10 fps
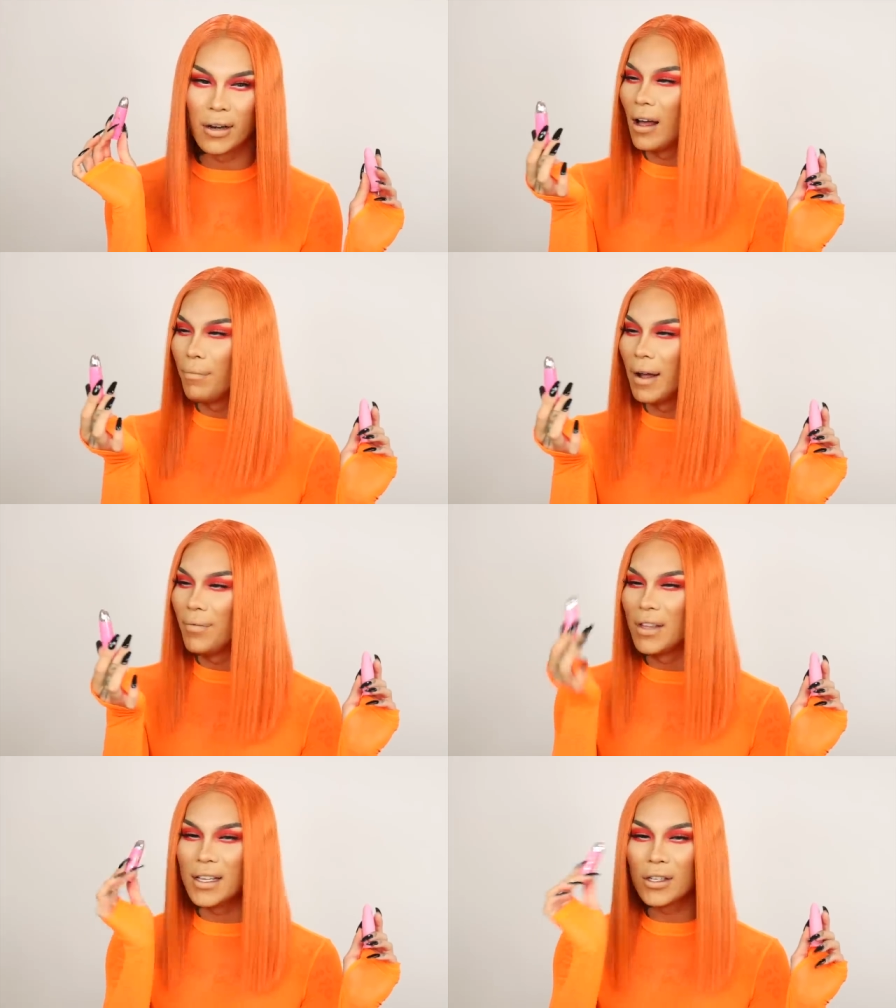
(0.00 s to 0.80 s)

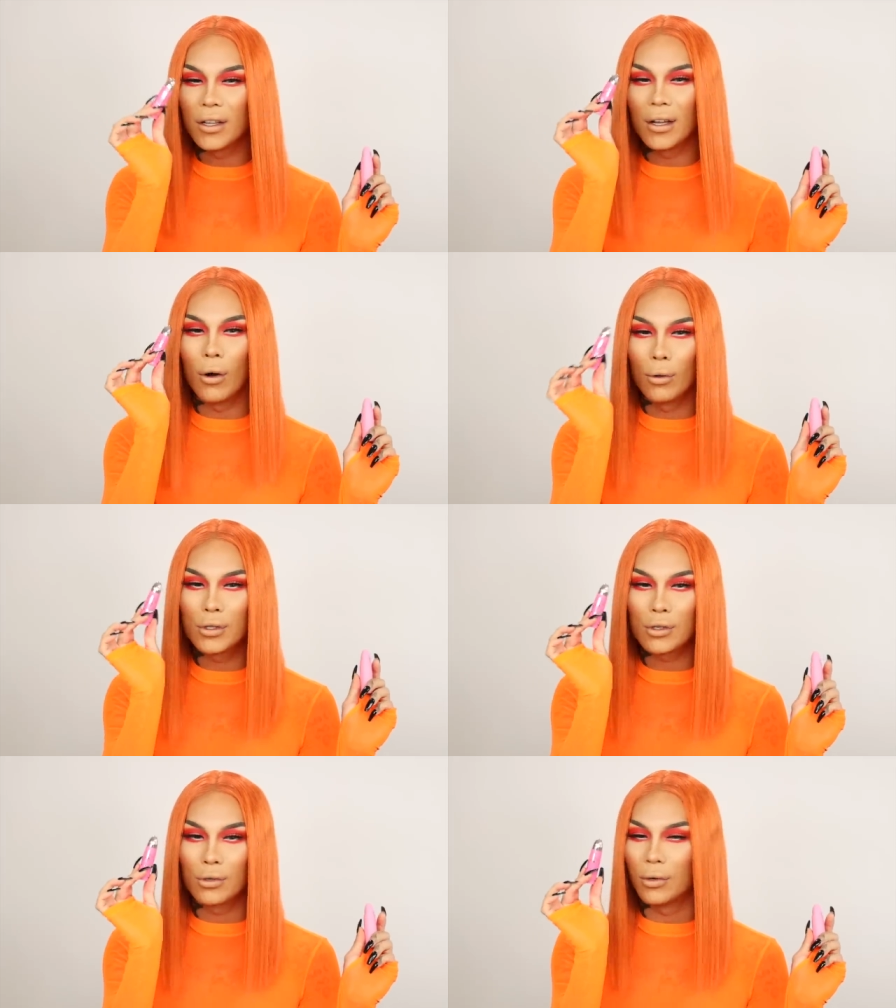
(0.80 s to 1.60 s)
But these are the
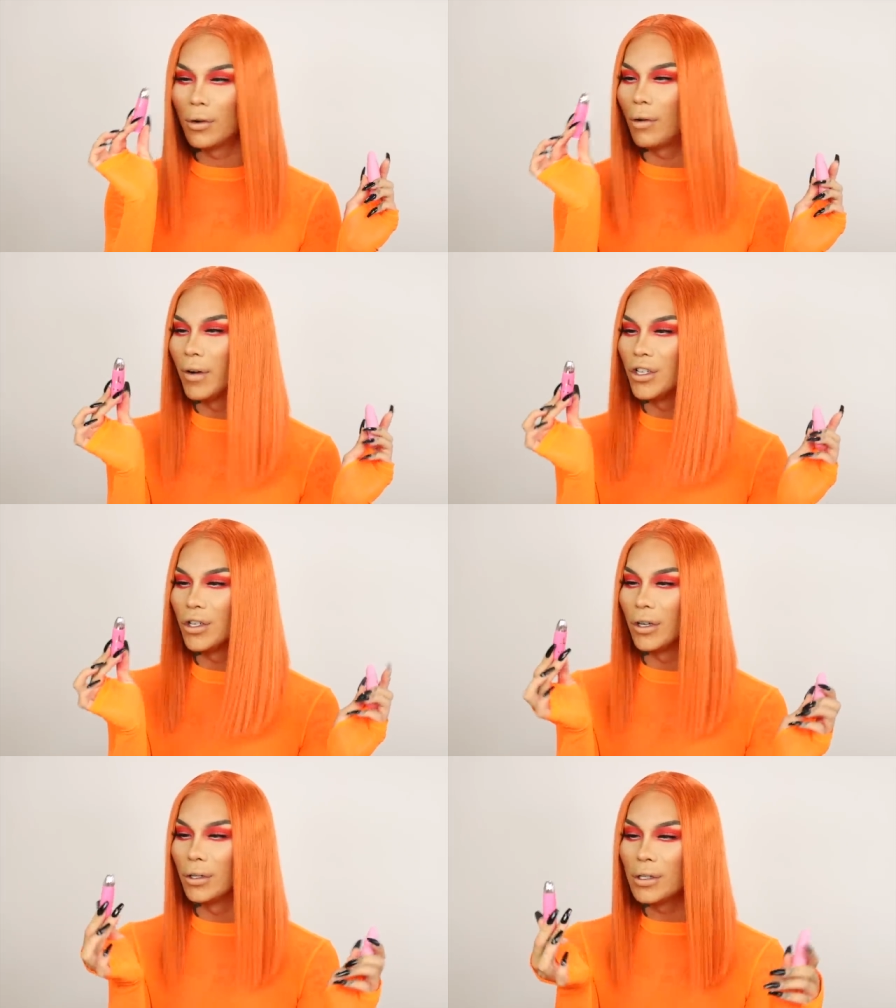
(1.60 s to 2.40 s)
old school
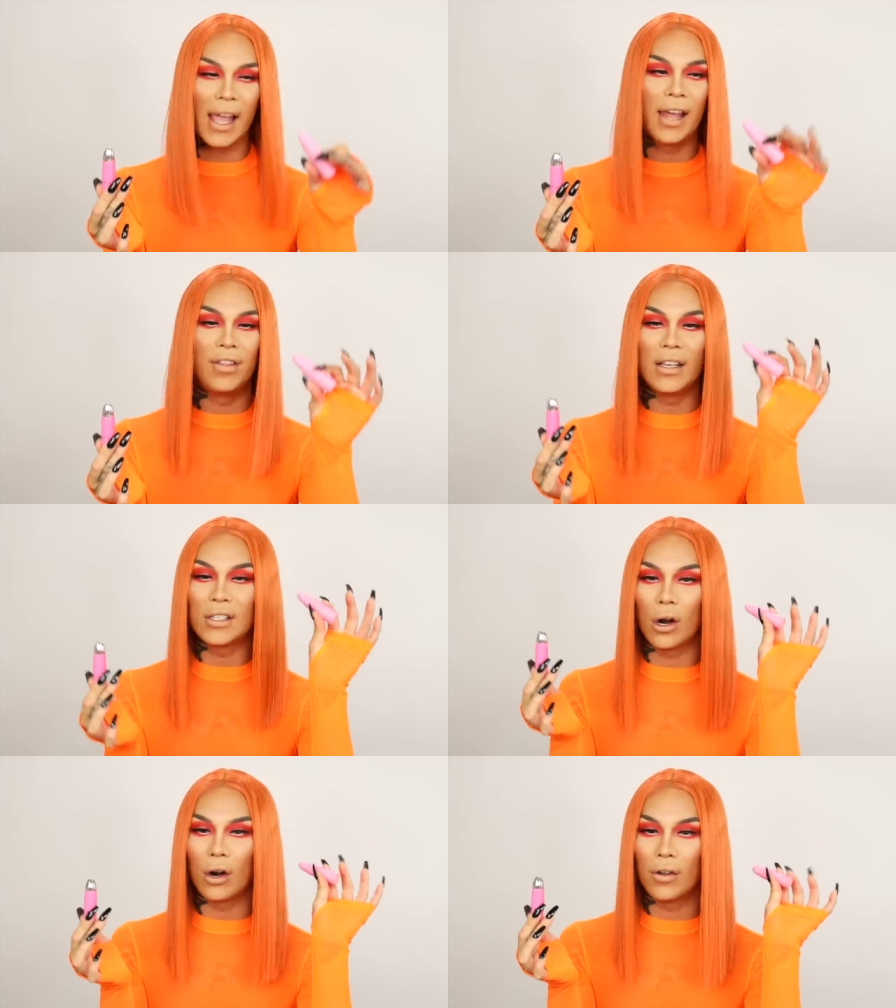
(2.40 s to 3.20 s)
originals, and these
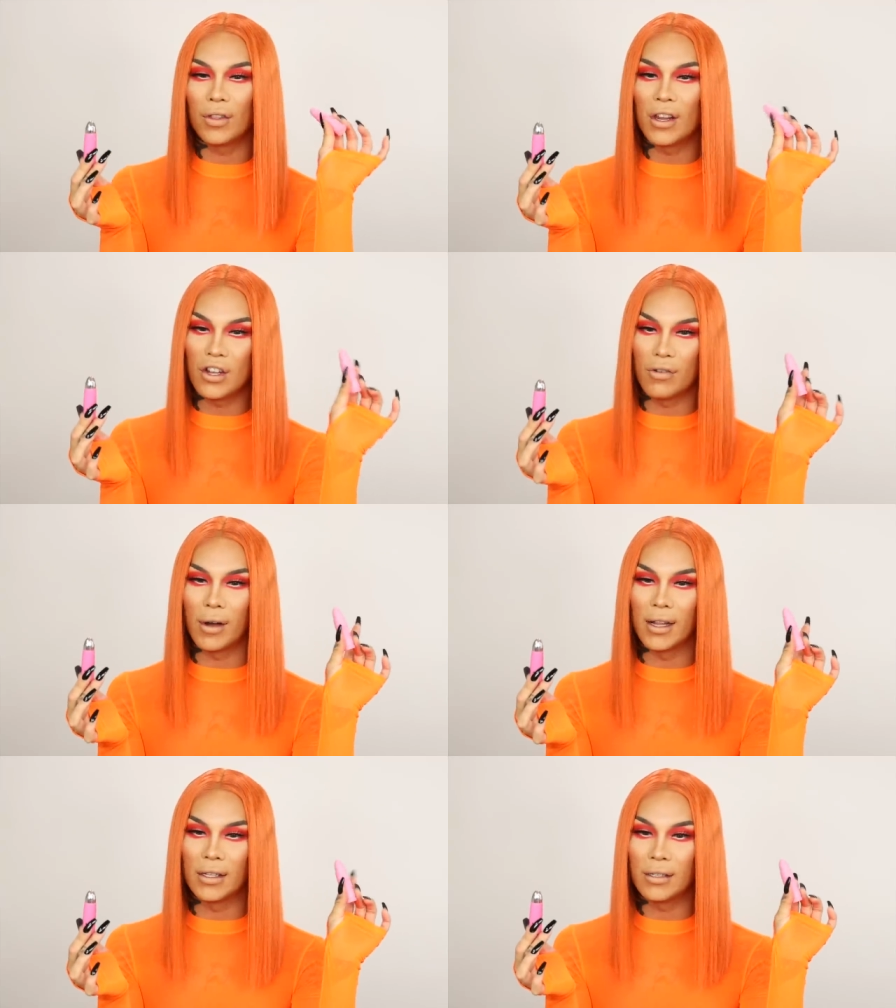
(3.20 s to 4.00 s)
are the new
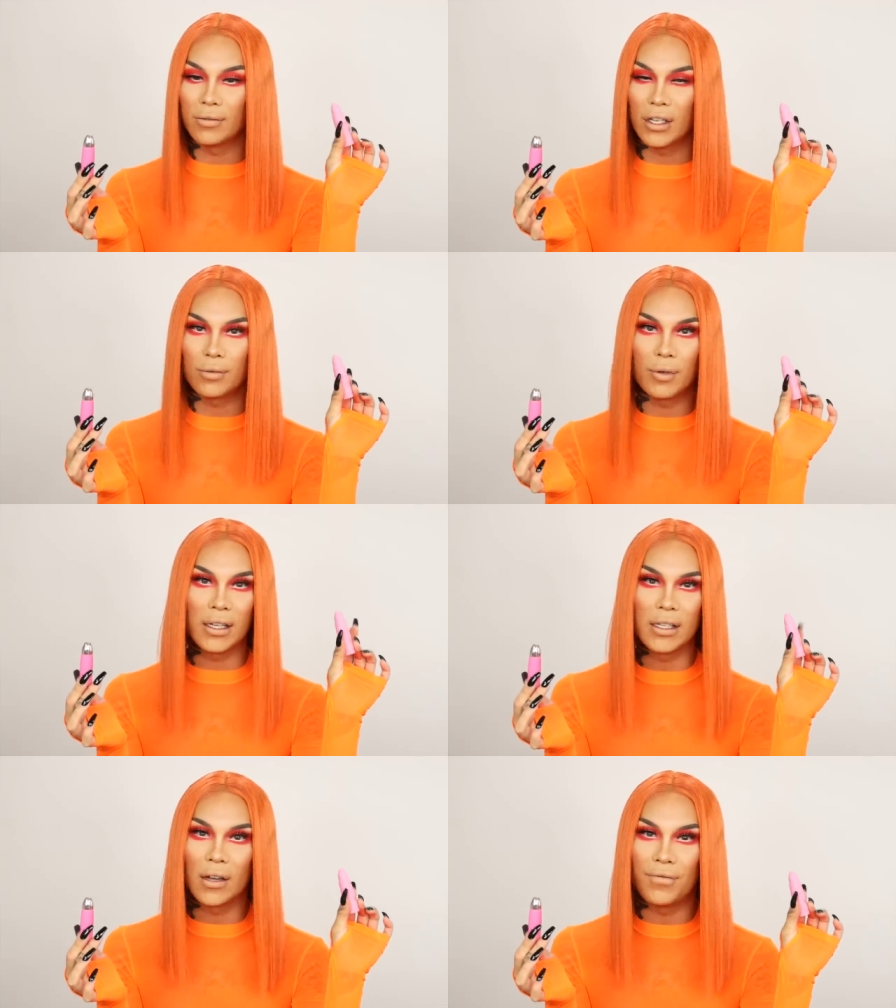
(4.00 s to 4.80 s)
ones just
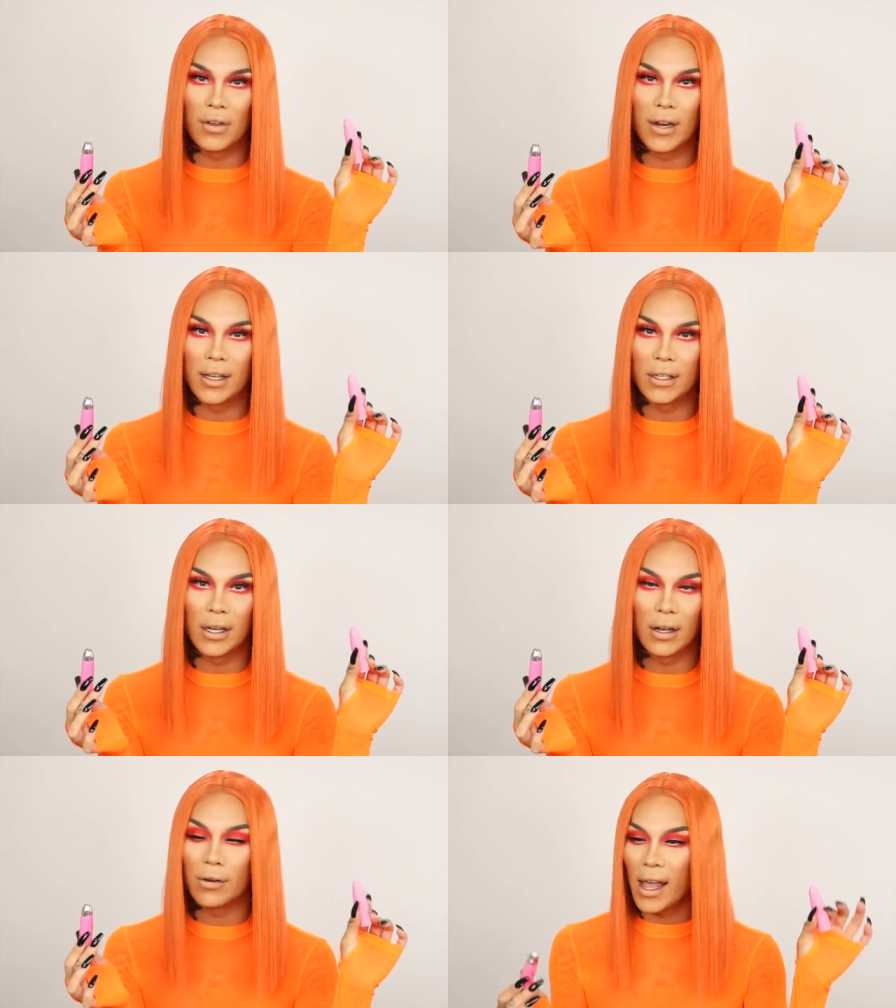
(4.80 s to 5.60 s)
released a few days
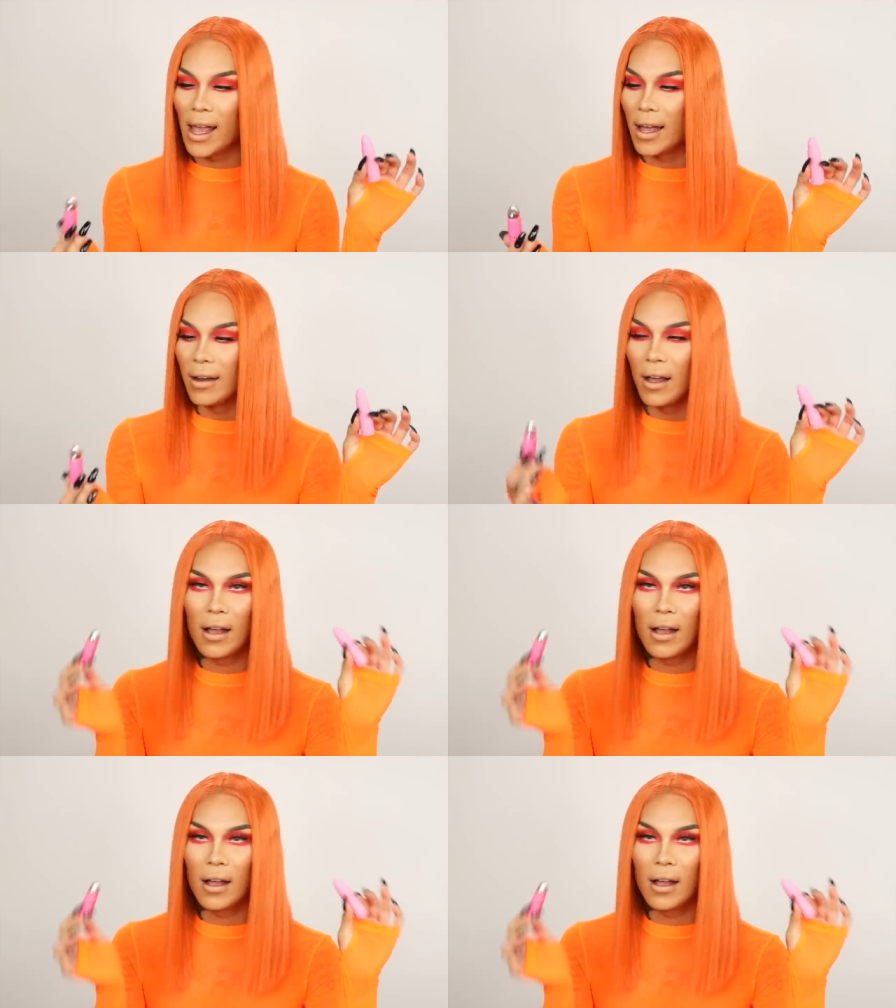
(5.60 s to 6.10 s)
ago. And